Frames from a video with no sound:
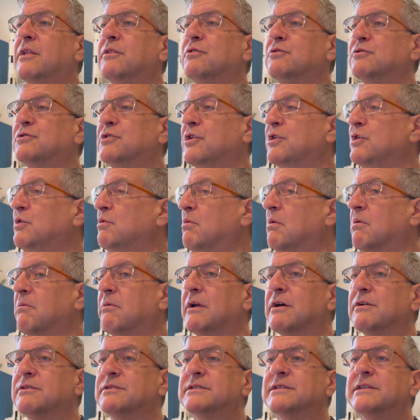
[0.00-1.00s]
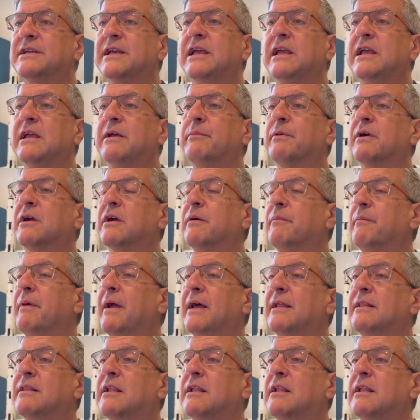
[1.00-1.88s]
There's a URL scheme, a command